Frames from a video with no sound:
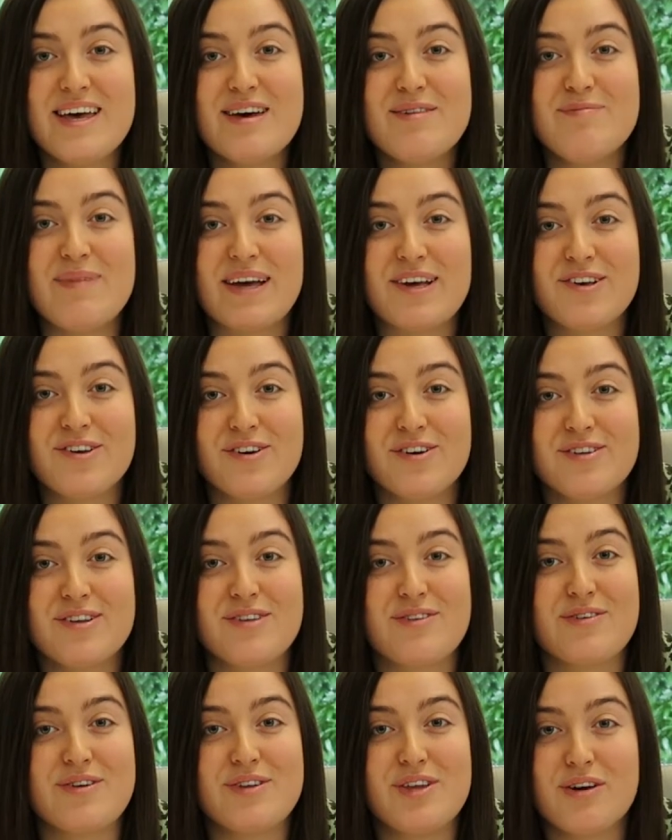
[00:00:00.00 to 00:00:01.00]
Make sure
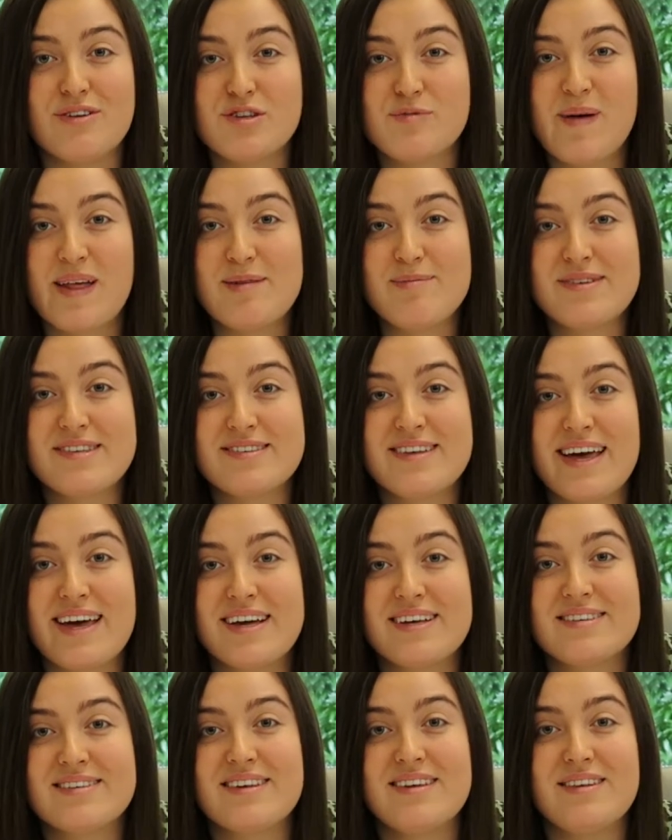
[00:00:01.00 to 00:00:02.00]
that there are no spelling
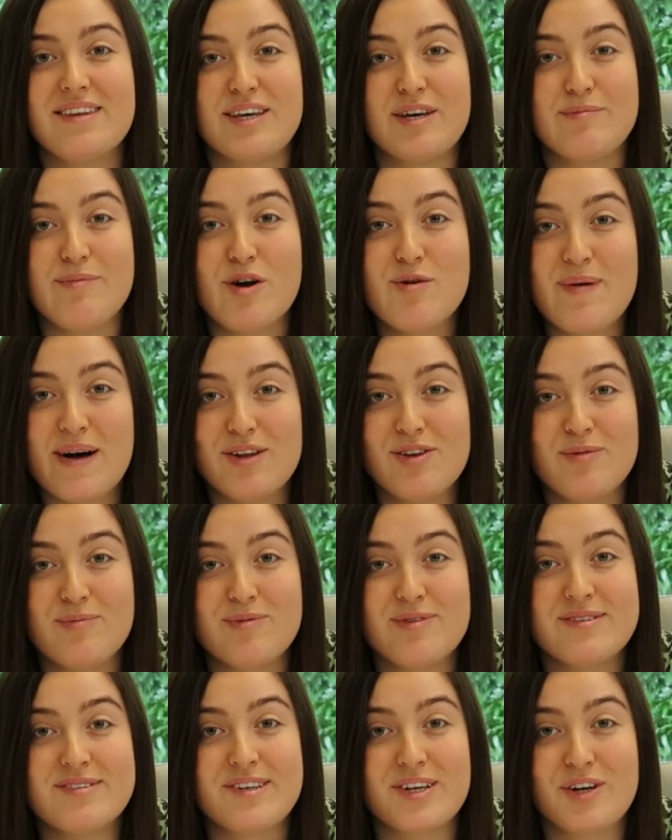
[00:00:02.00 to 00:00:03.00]
mistakes, that your mobile
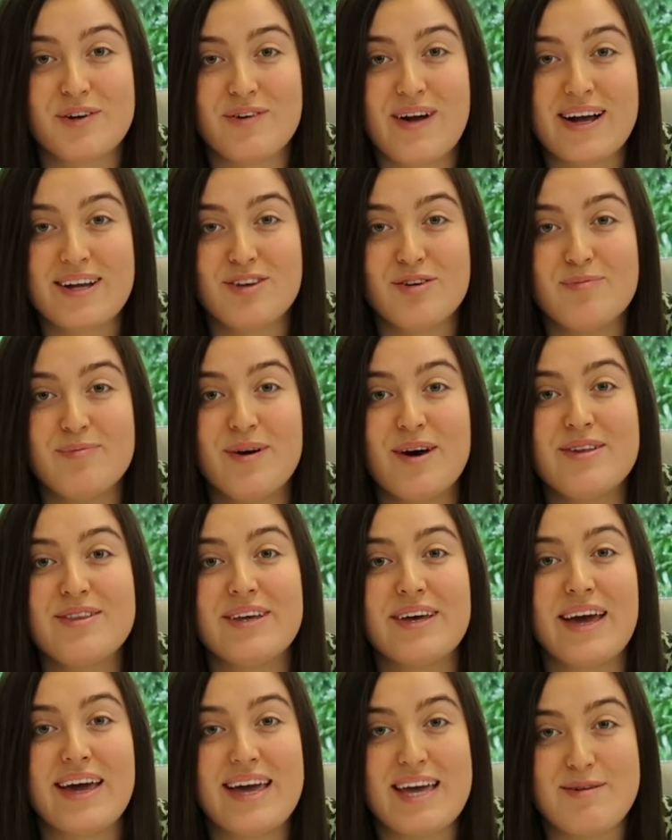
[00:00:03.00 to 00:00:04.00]
number is the correct number,
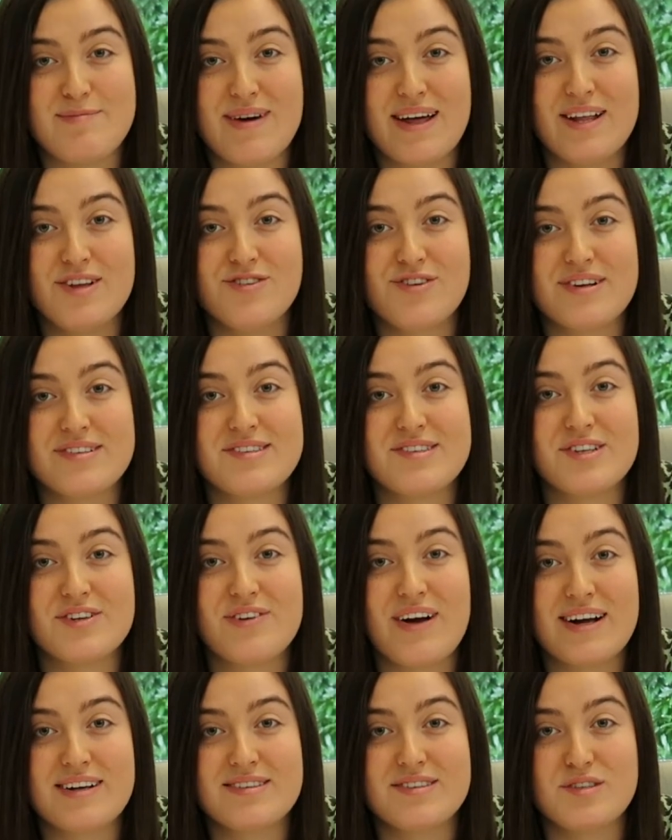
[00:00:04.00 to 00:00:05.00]
that your email address is
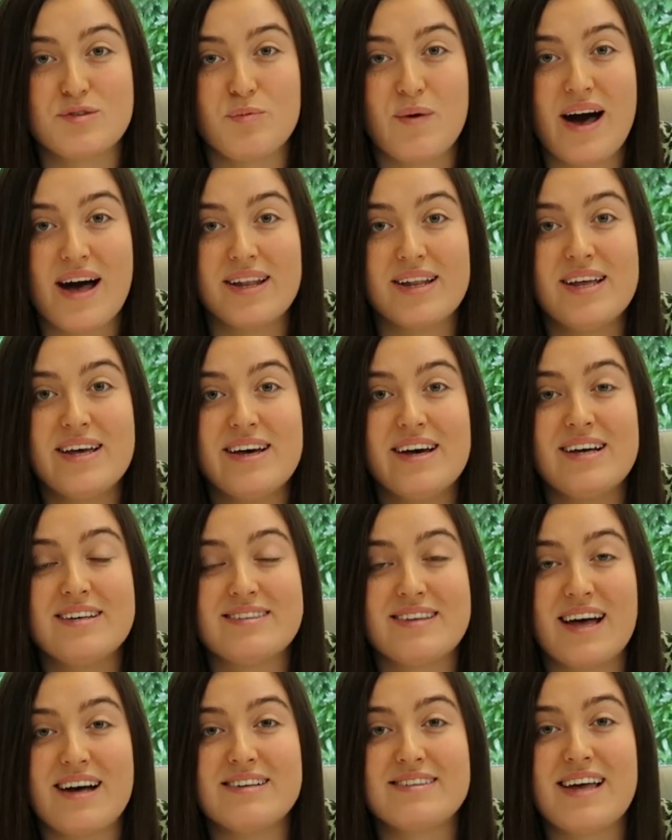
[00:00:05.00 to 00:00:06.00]
correct as well, as
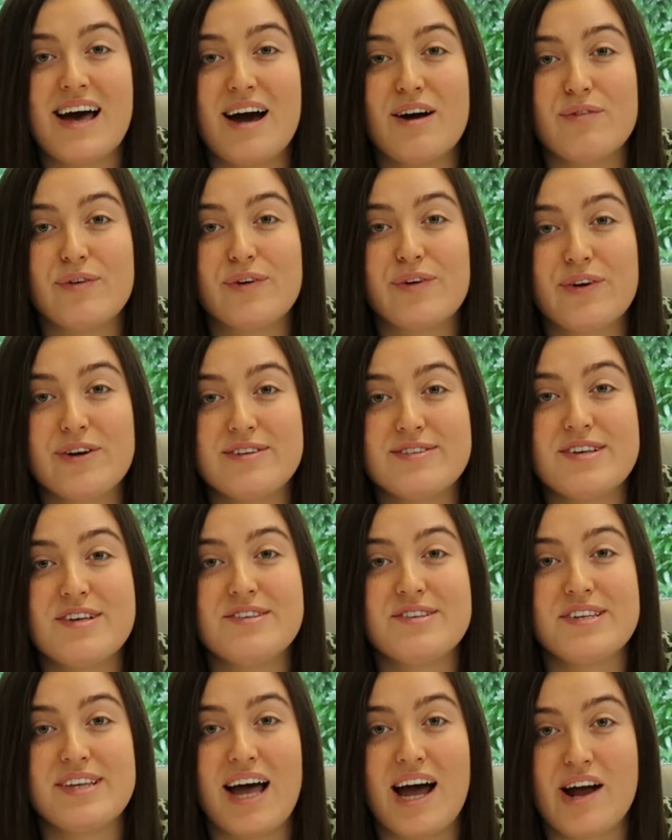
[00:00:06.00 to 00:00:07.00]
that is how
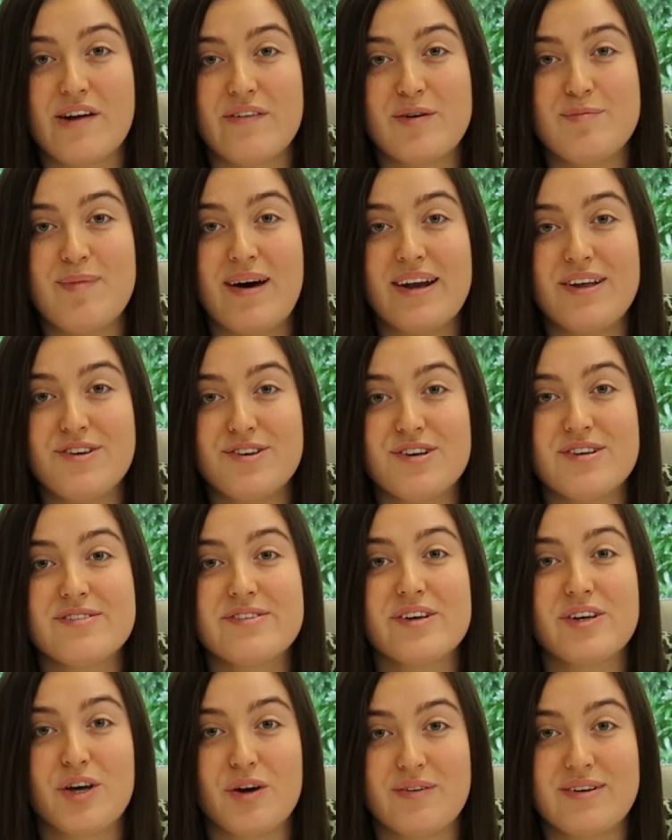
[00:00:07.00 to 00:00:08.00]
recruiters and hiring
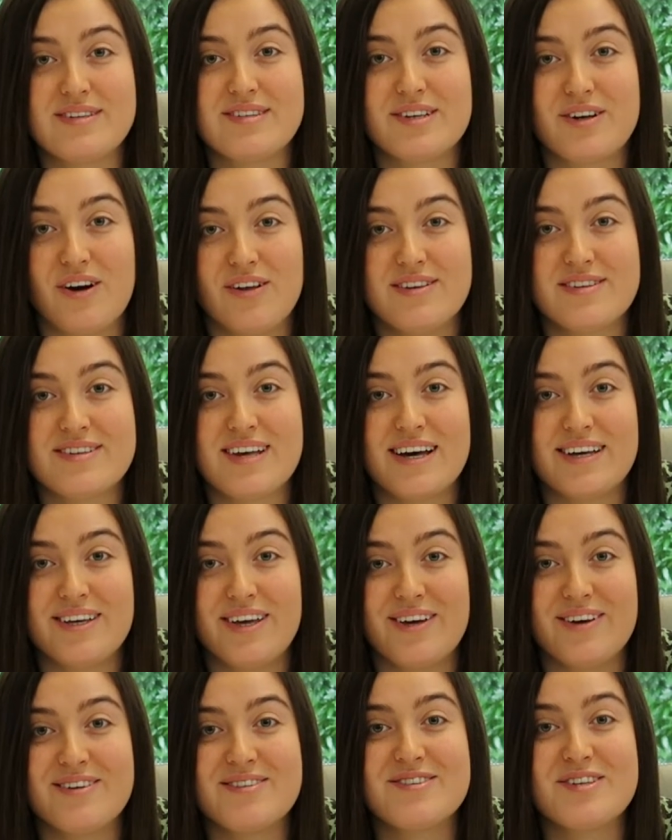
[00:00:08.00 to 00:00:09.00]
managers are going to contact
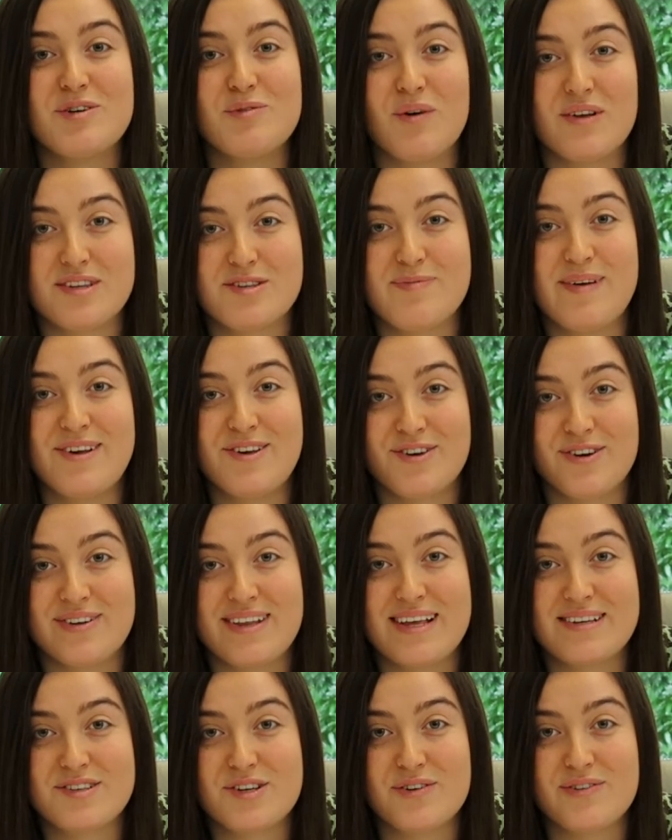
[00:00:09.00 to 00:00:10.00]
you, so you want to make sure
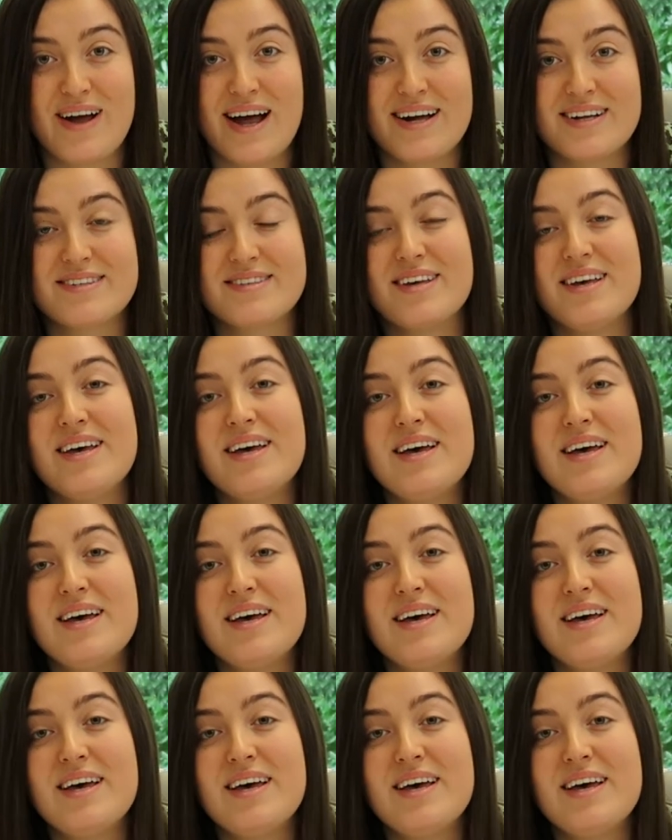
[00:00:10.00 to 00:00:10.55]
that's correct.